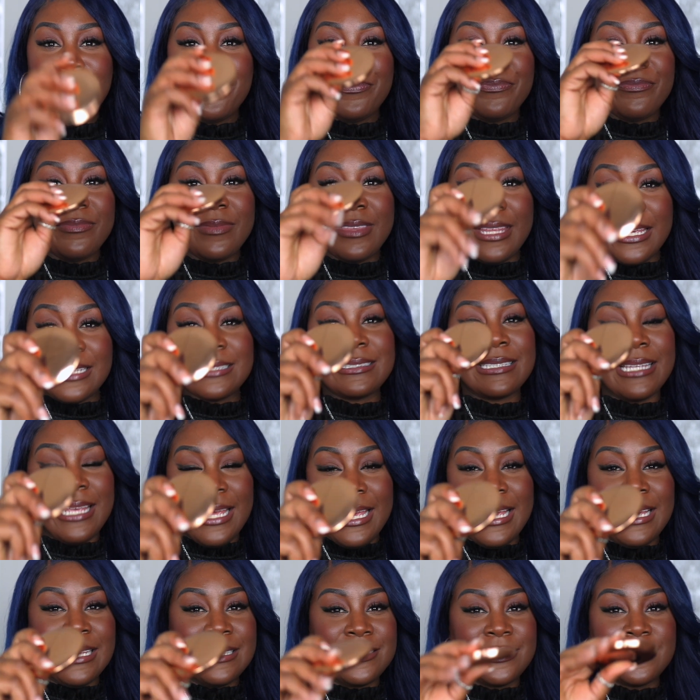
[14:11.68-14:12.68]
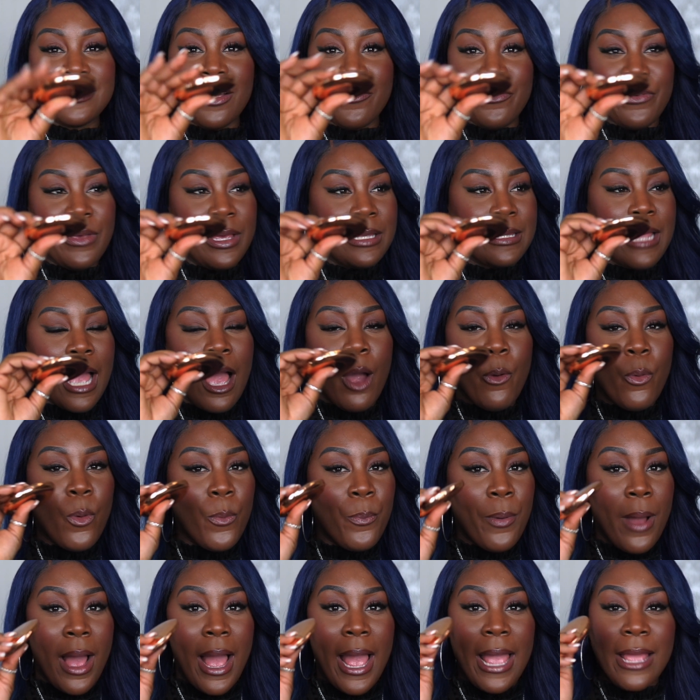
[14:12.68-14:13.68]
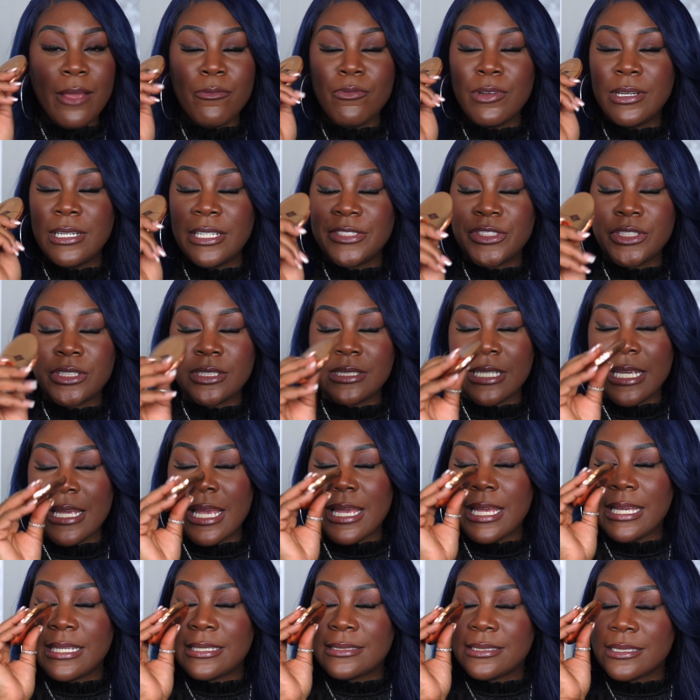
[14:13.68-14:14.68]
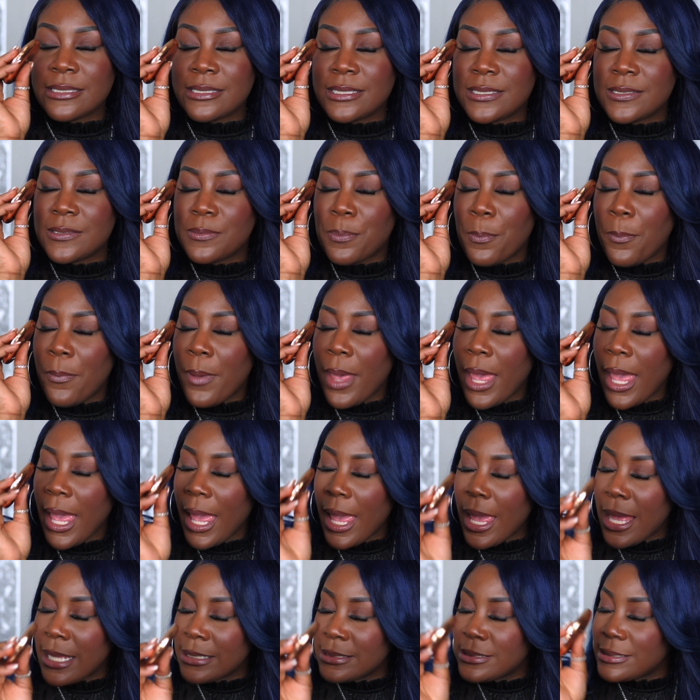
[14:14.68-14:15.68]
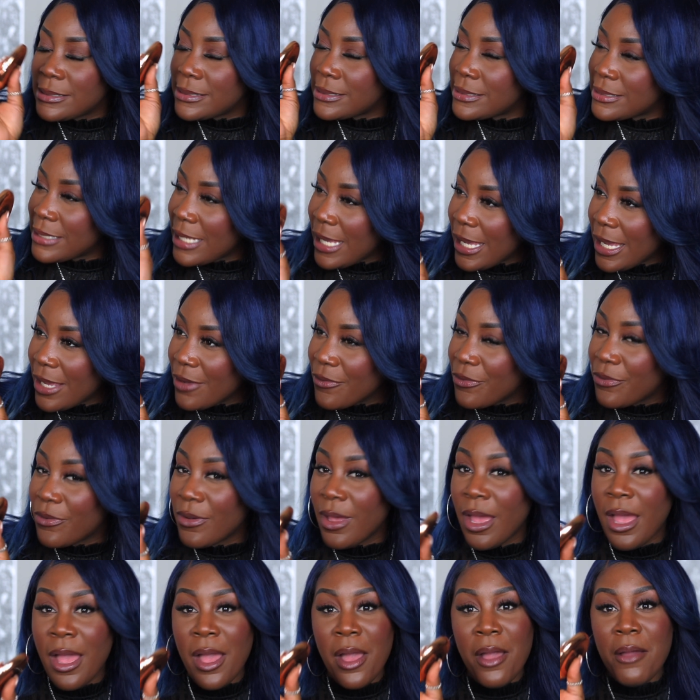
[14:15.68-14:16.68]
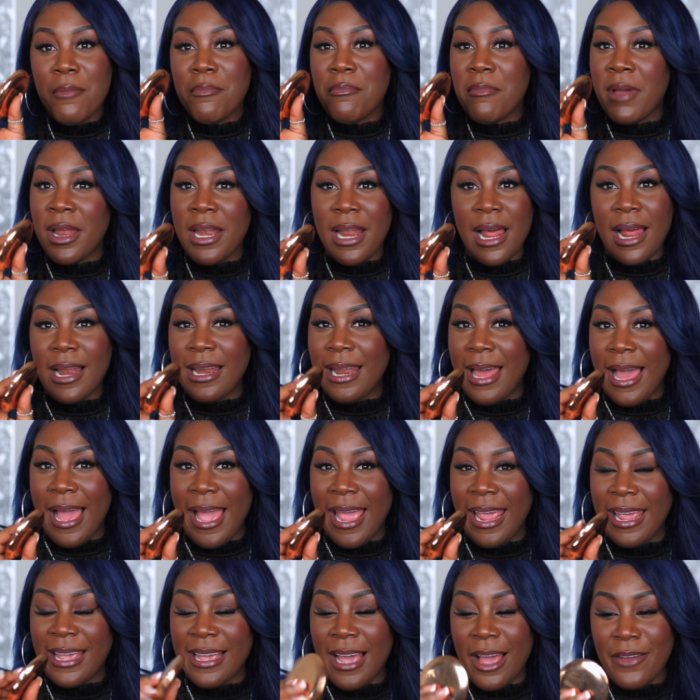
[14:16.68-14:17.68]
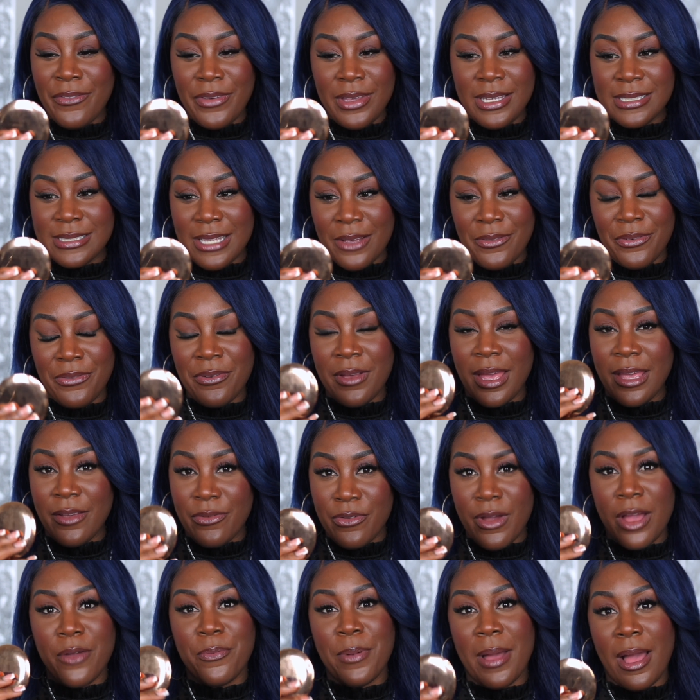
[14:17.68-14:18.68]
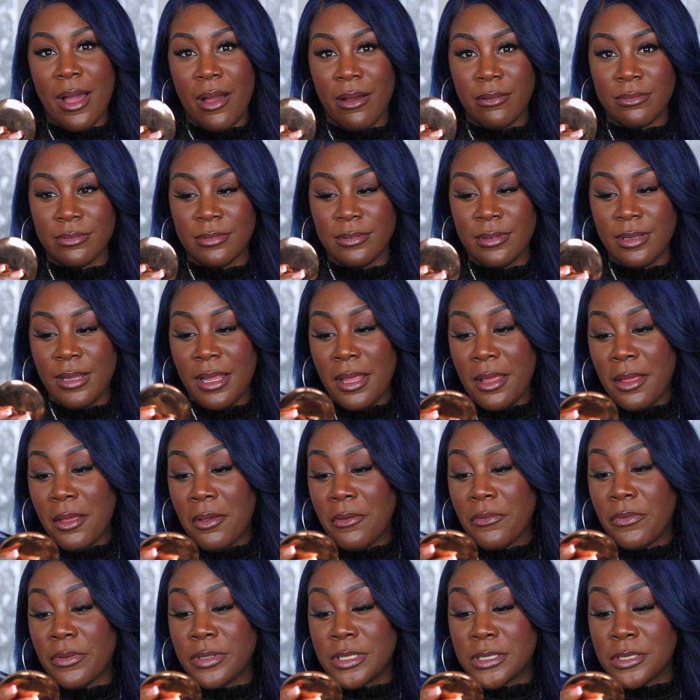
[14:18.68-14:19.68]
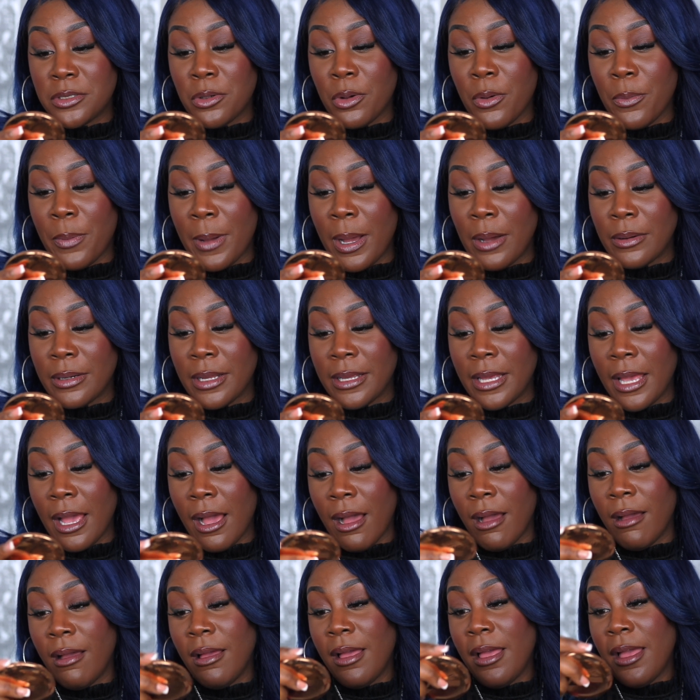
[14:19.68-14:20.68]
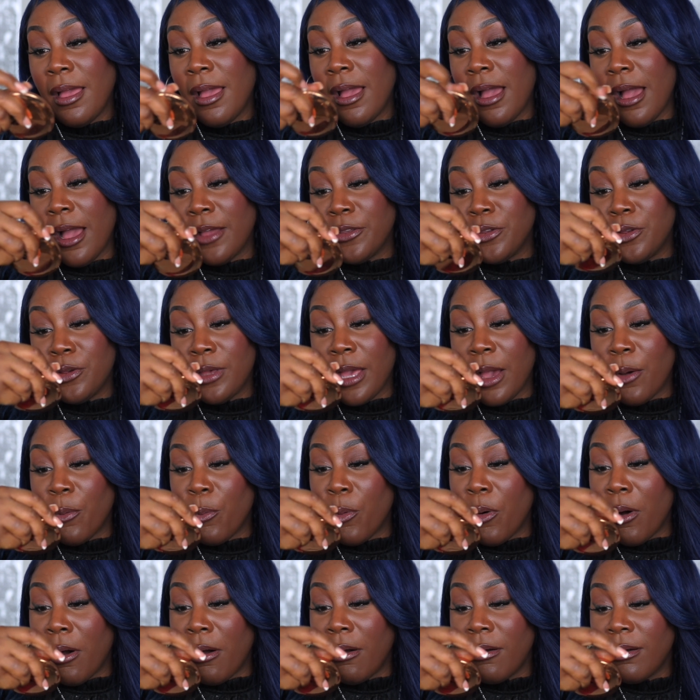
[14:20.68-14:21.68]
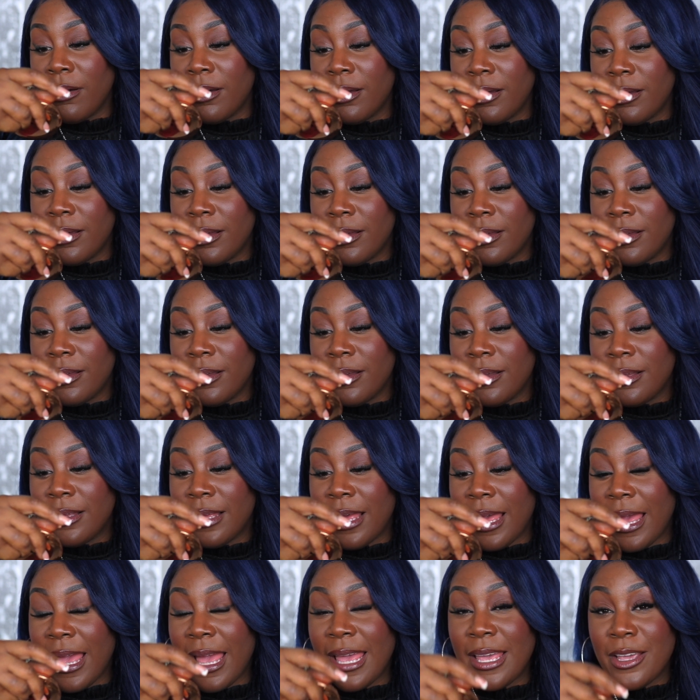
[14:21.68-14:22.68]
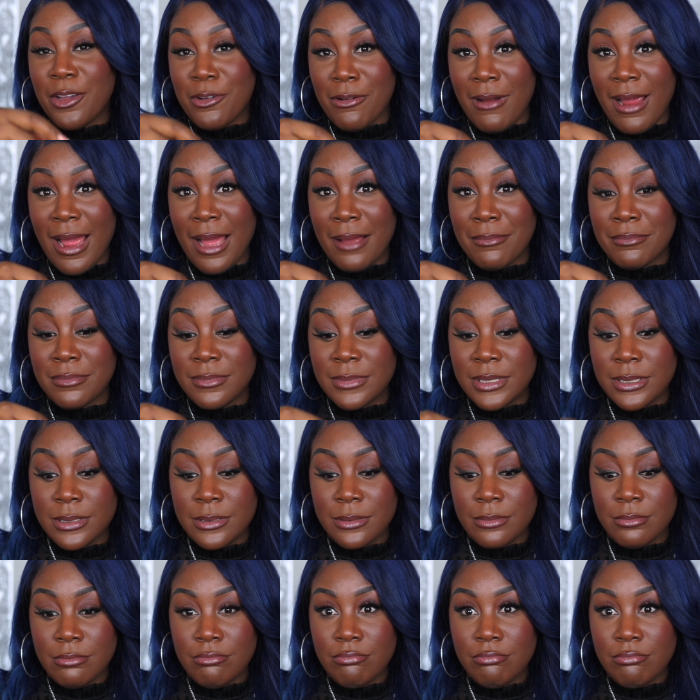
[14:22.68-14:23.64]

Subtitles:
this is something that I will buy religiously. It's expensive, man, I lie. I think it's like £35 for this liquid powder, yeah. And you get what? 8 grams